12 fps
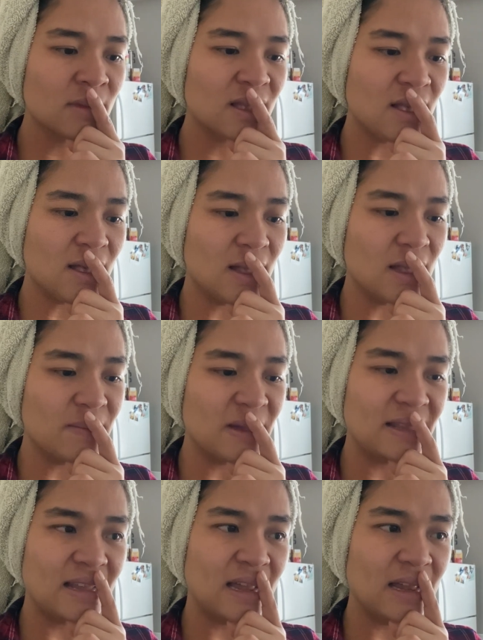Um,
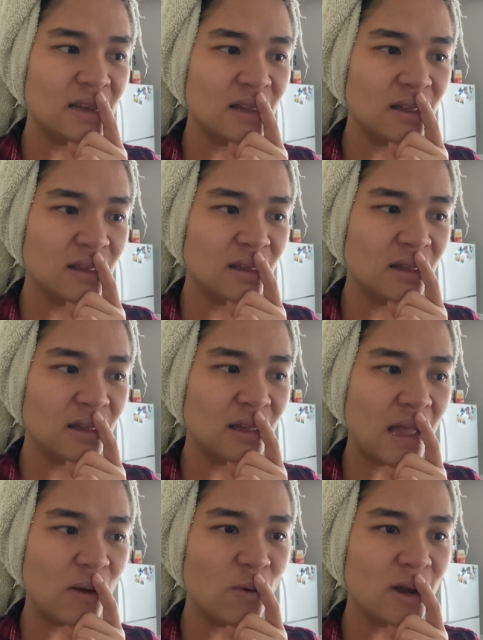and then
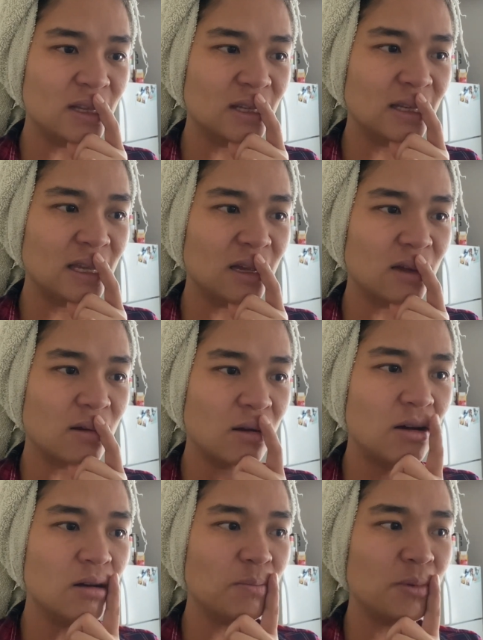I wanted to get a
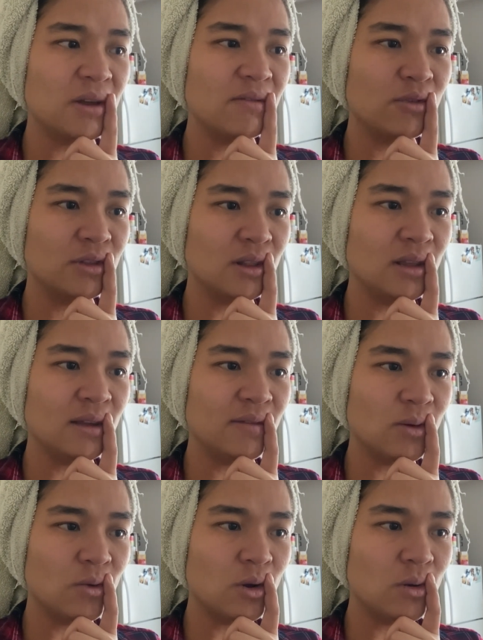carpet for the
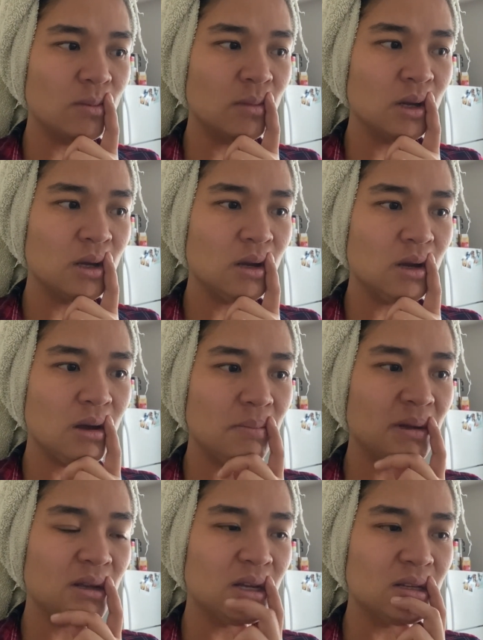living room um,
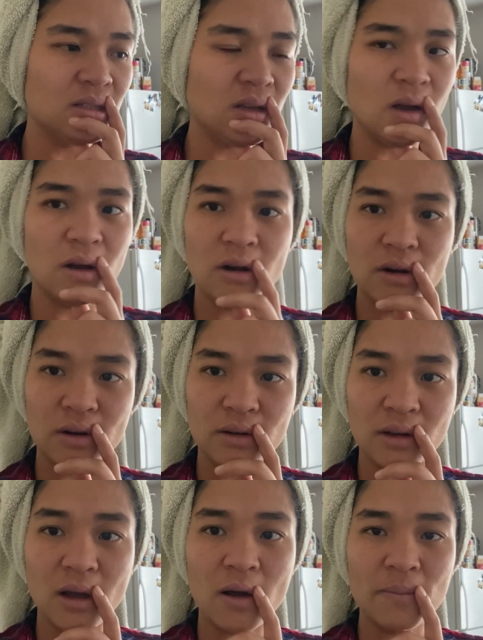because our
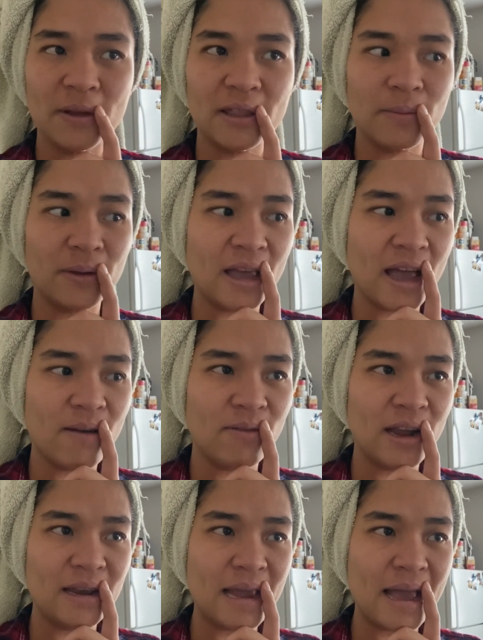carpet that we have
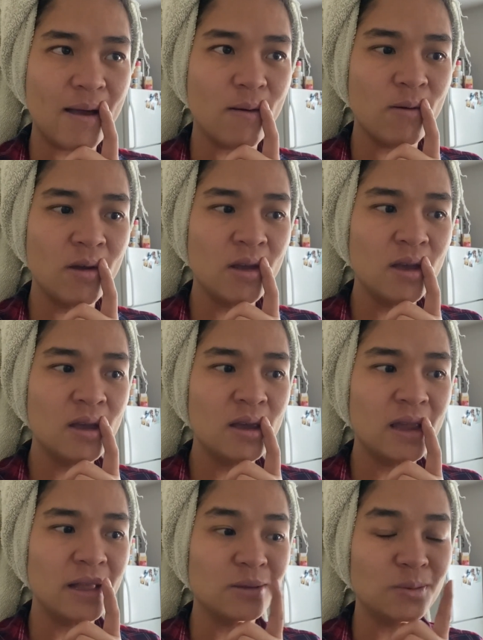right now,
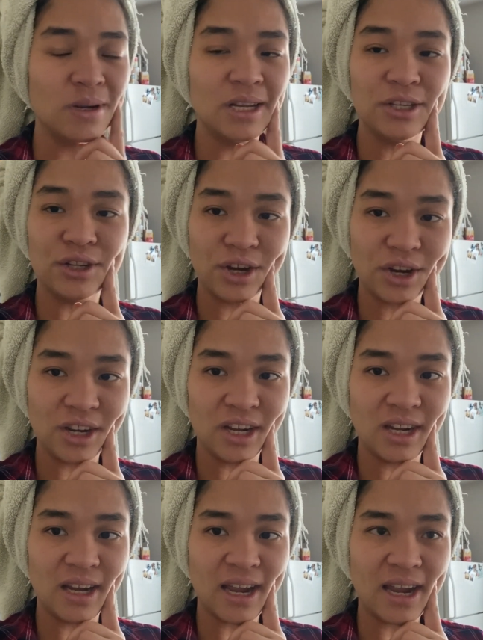it's really
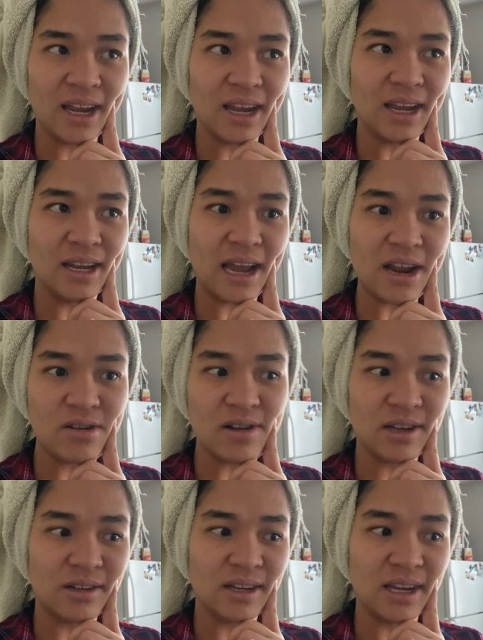dirty and I don't know
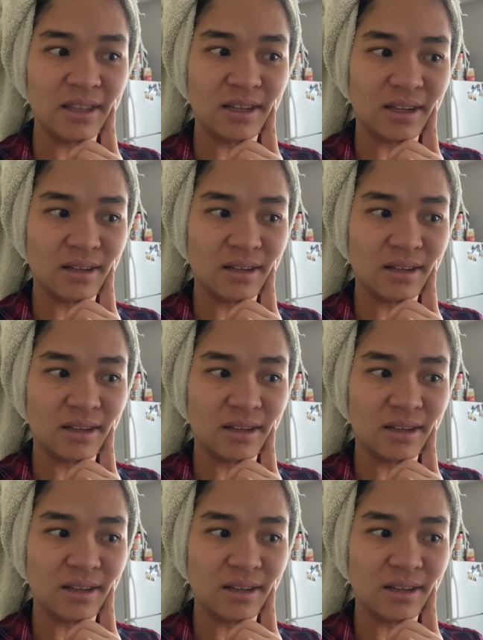how to get the